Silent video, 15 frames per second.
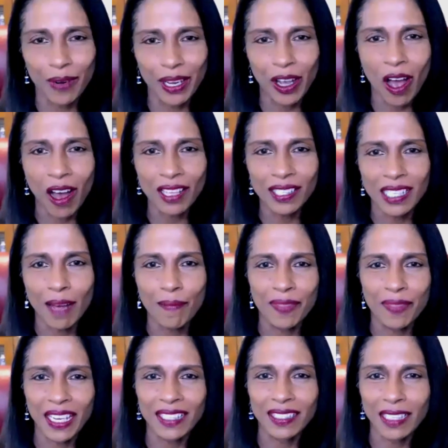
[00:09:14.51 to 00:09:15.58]
we call
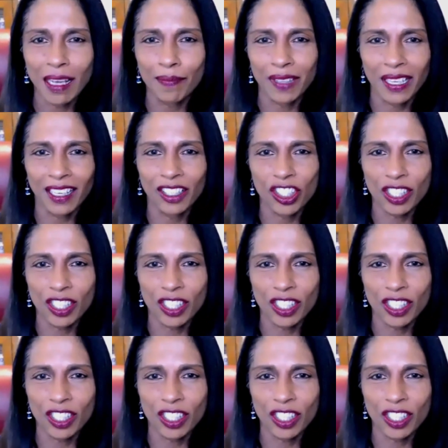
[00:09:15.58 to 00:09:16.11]
something and